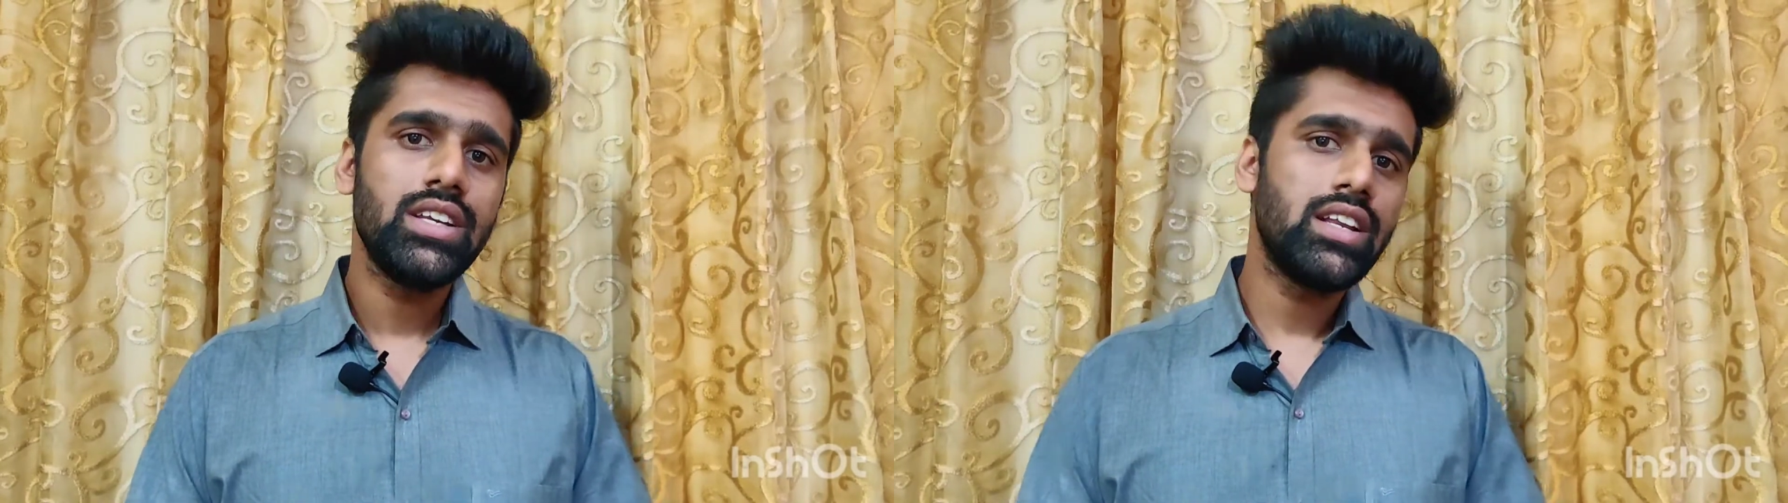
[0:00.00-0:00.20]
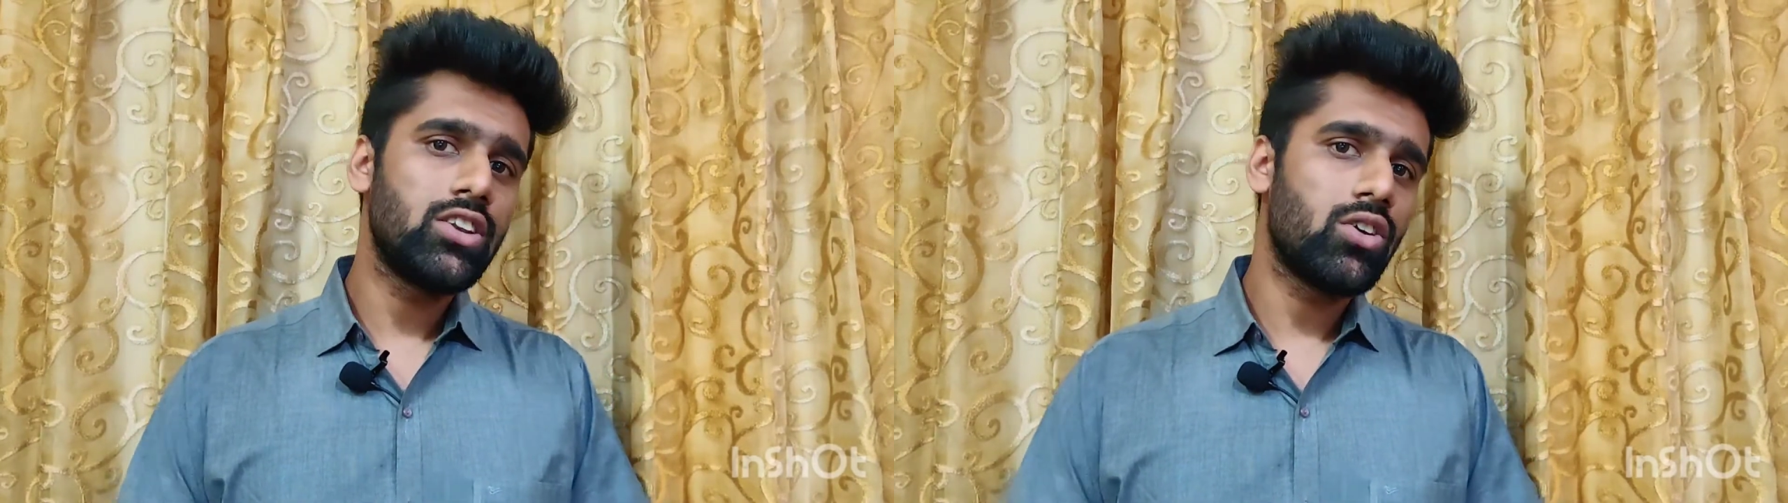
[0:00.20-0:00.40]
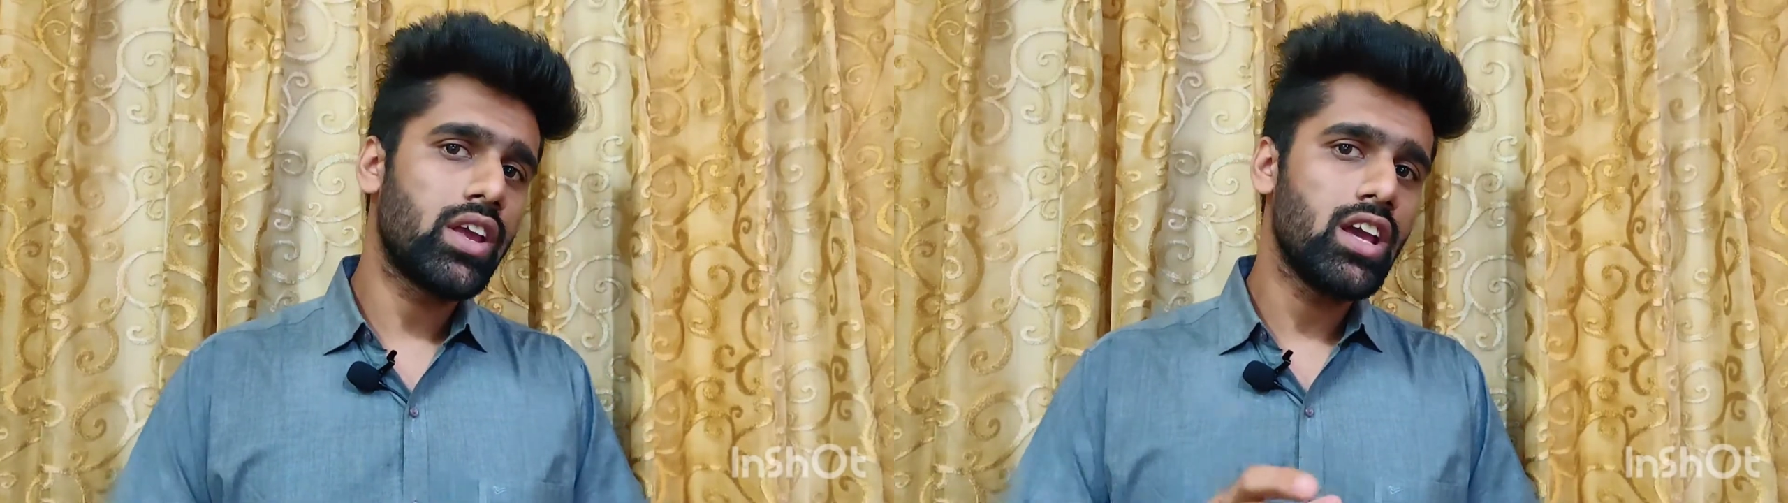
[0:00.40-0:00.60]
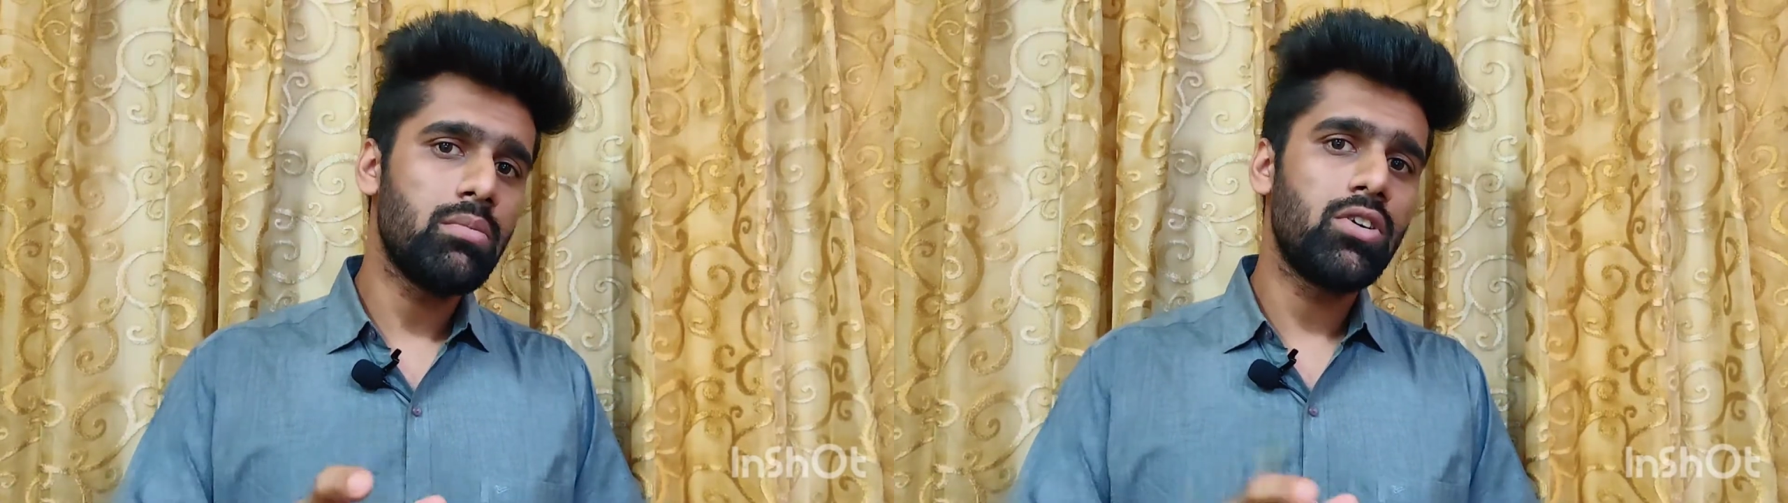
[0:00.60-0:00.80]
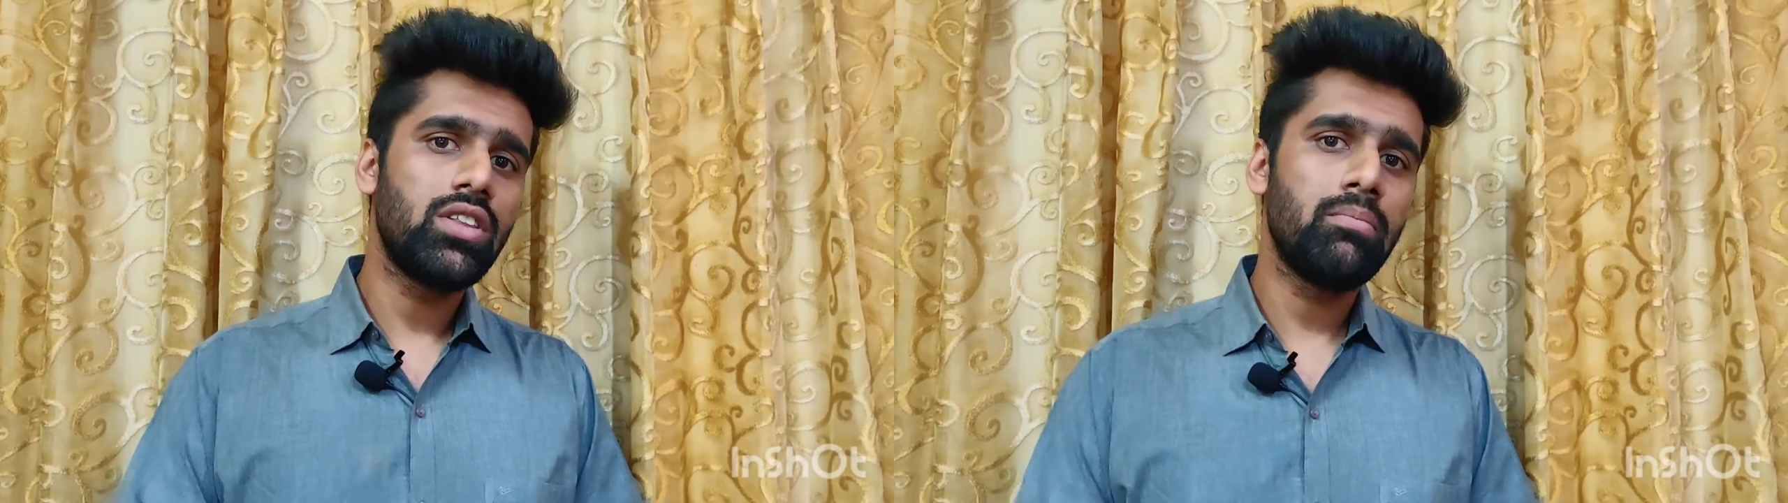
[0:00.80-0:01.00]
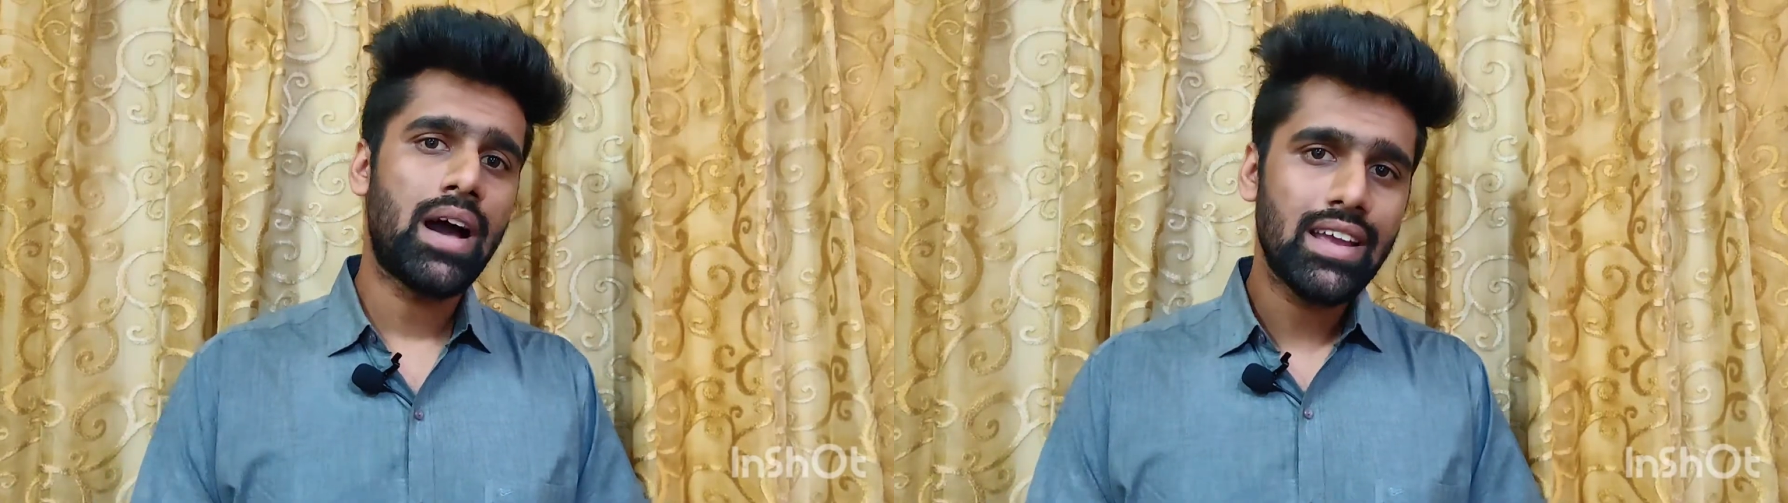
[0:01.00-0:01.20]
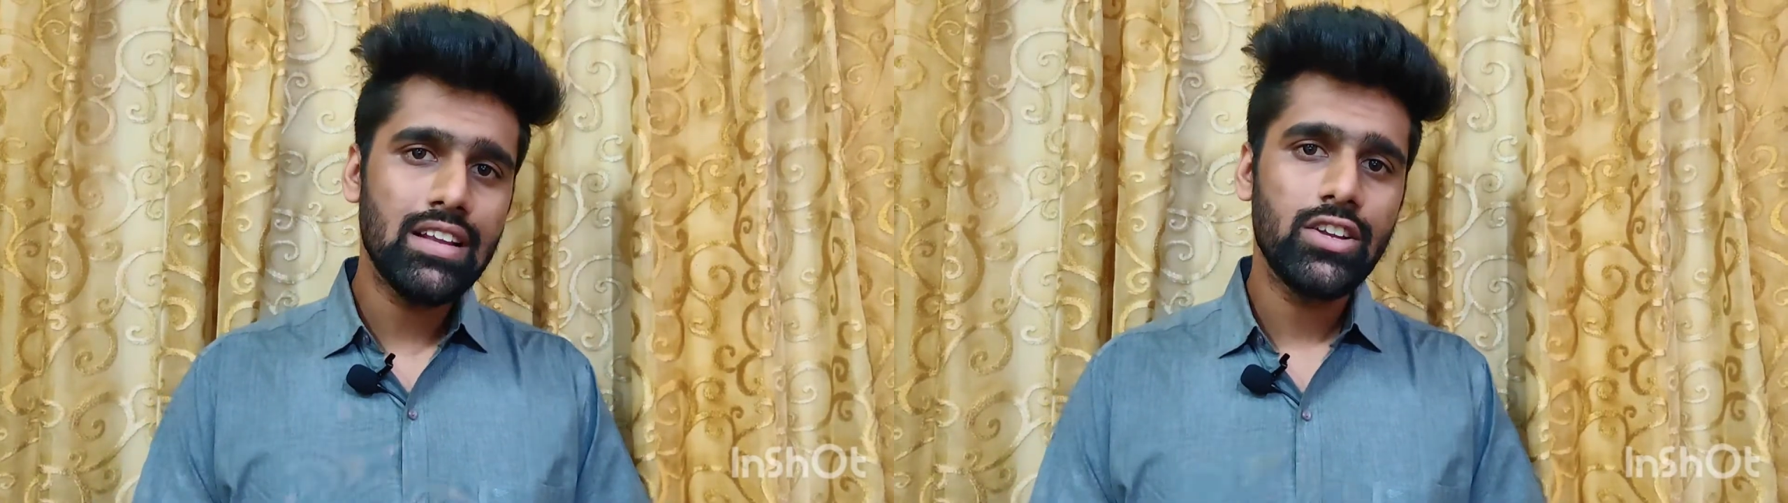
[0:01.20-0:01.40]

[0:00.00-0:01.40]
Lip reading: And talking about the McGill